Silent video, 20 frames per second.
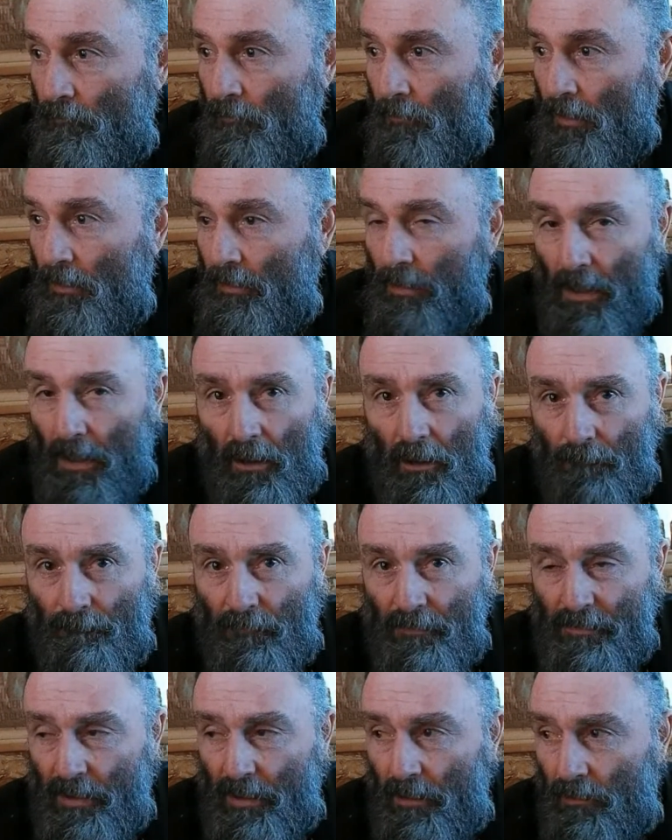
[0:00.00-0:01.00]
Yeah,
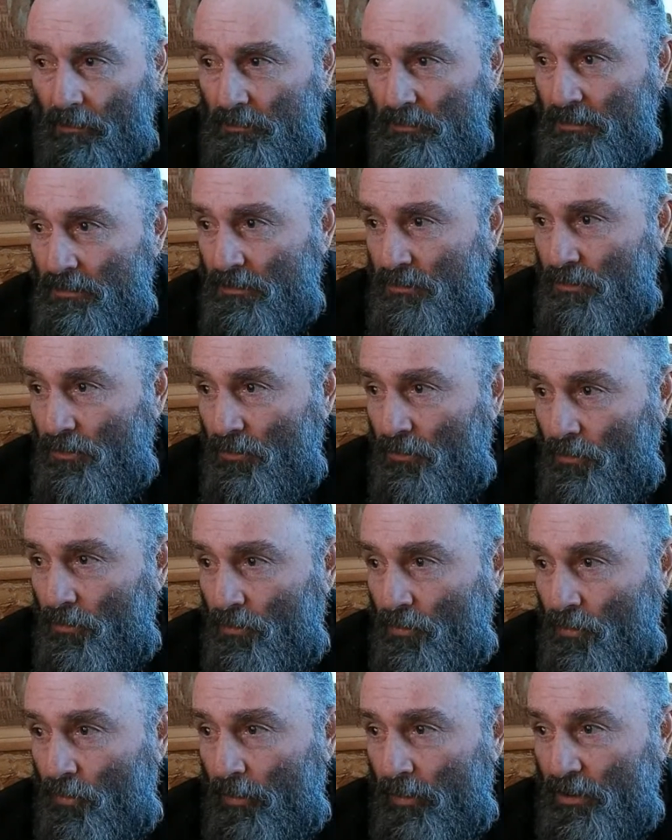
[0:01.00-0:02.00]
hopefully that answered your
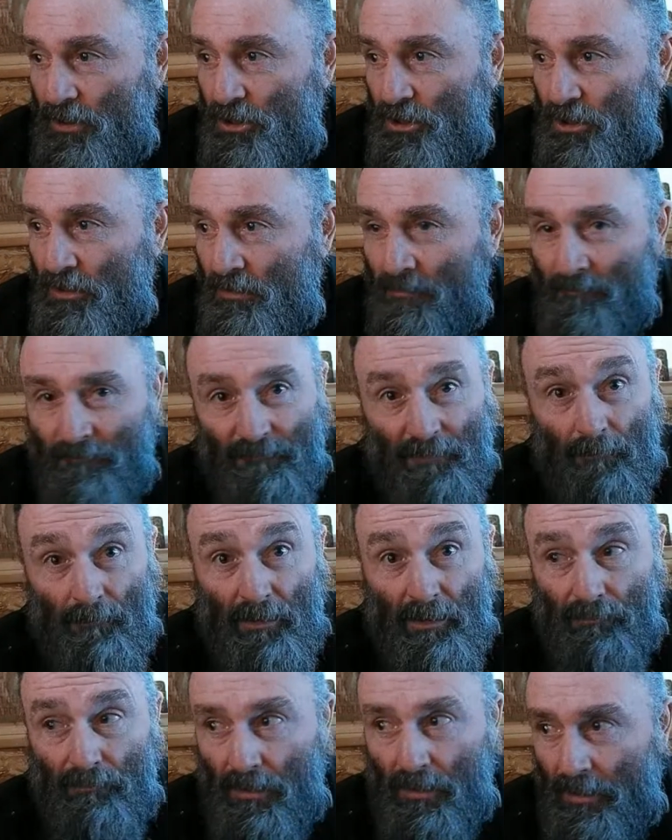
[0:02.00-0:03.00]
question,
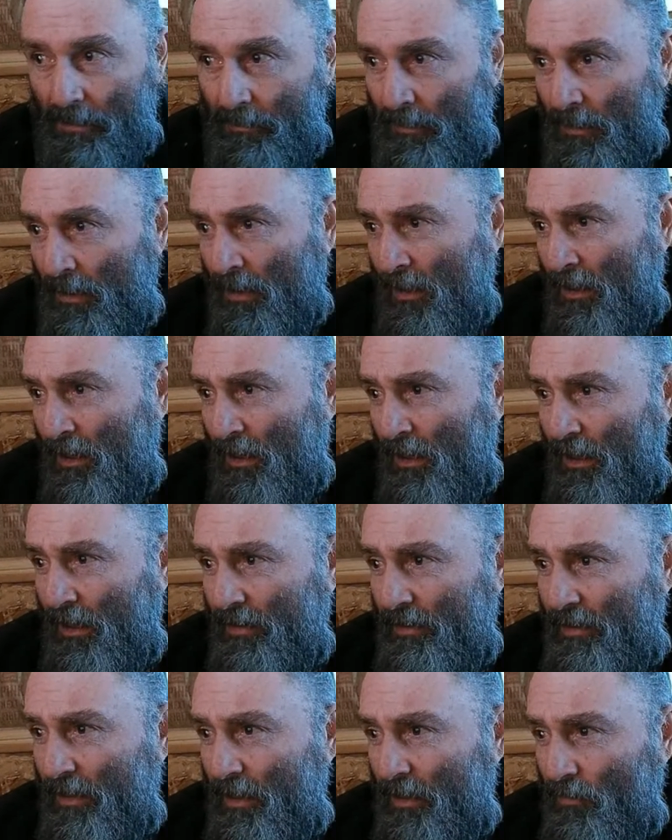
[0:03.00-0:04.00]
family plan.
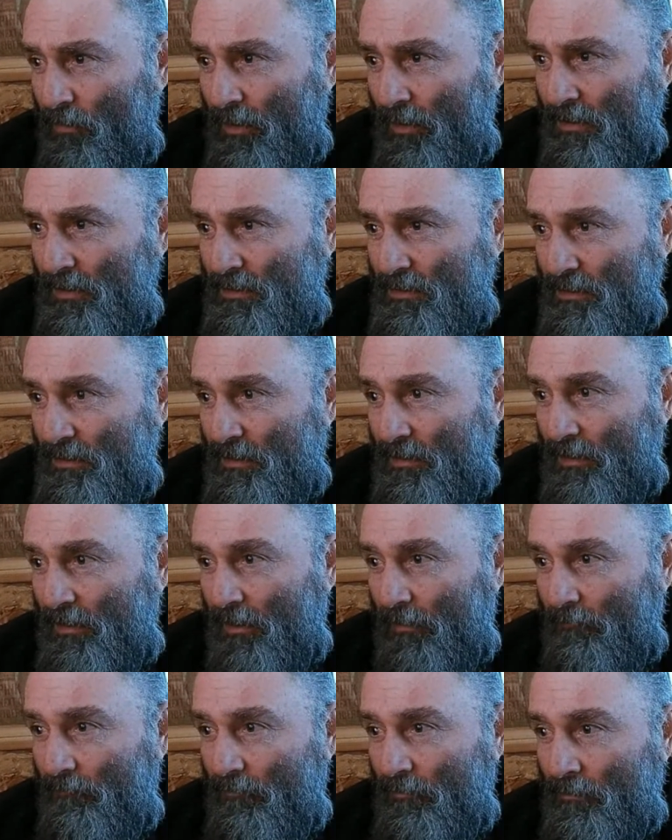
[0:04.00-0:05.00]
The other one is
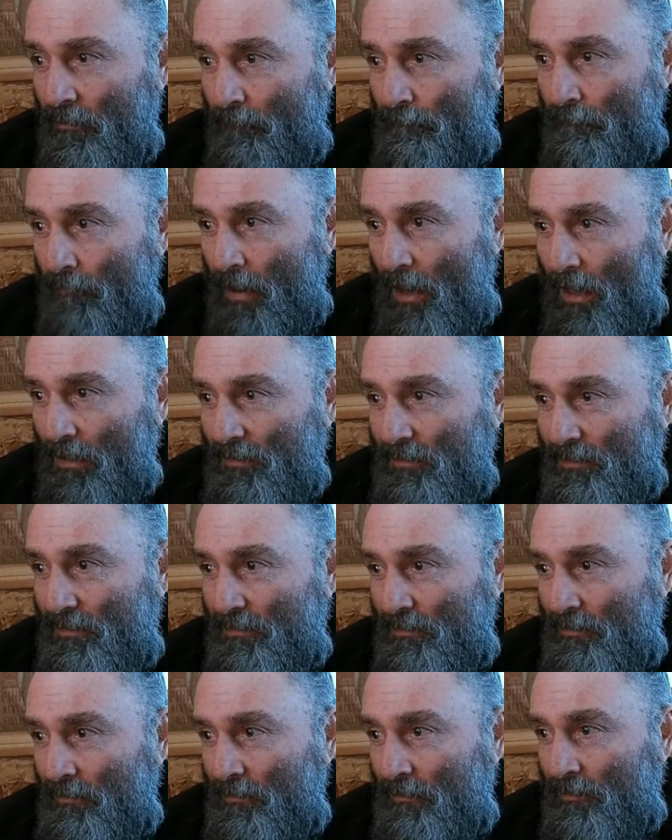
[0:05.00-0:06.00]
Kevin
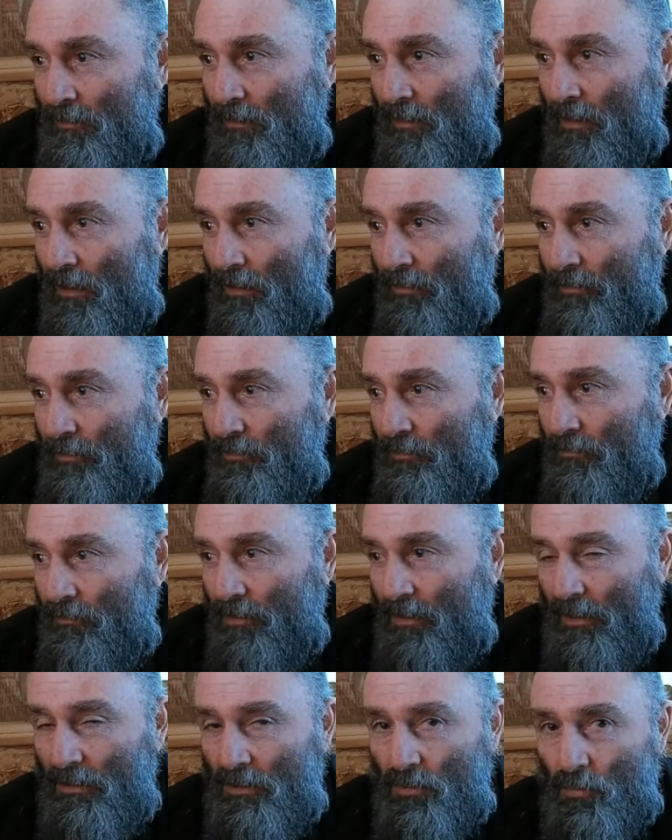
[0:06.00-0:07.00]
Maston. How do you
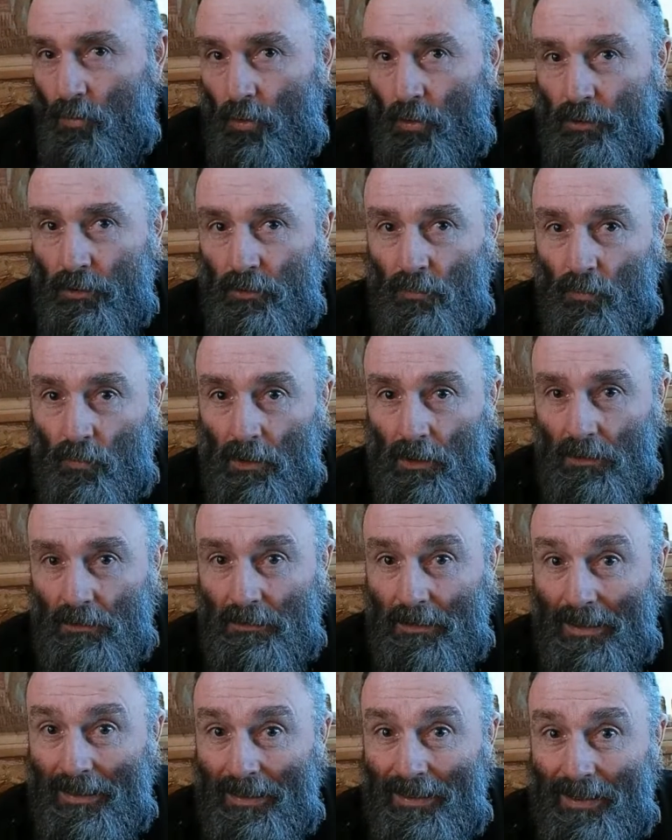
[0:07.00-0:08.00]
heat water?
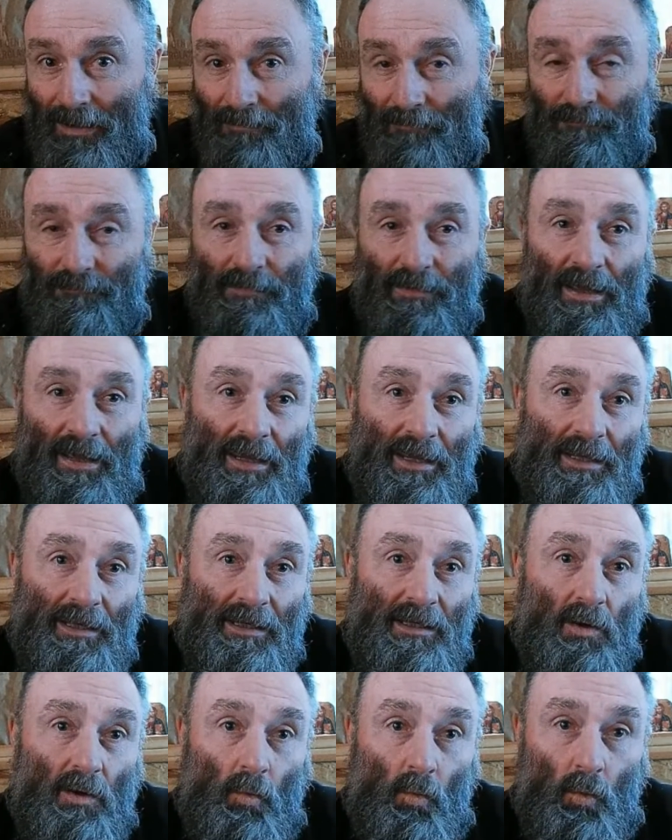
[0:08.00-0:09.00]
Well, I have
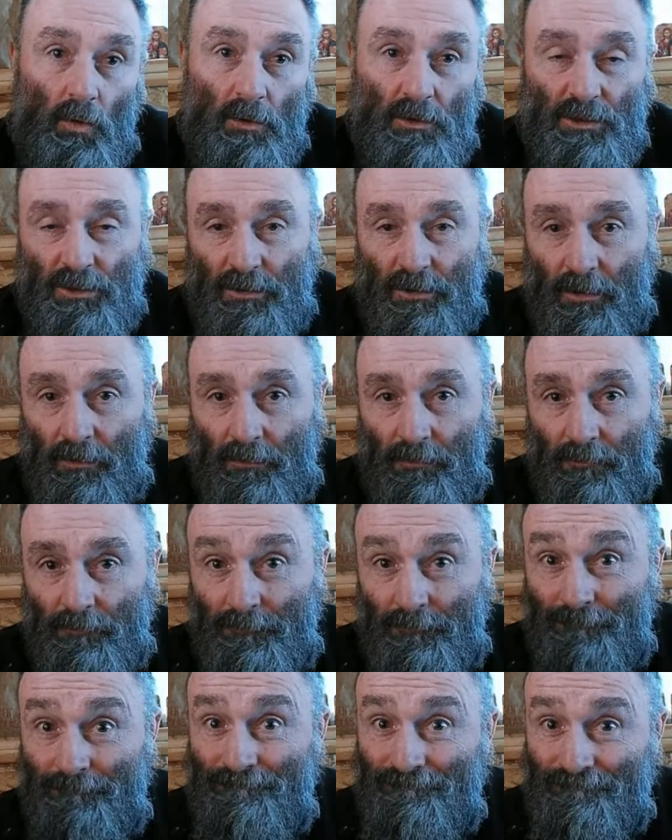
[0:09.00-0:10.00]
a wood
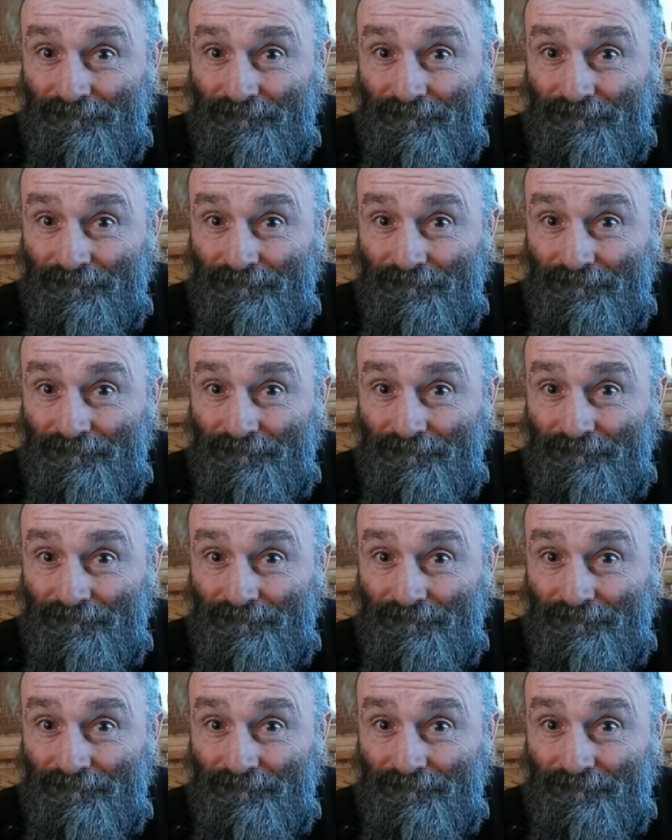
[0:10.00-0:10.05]
stove.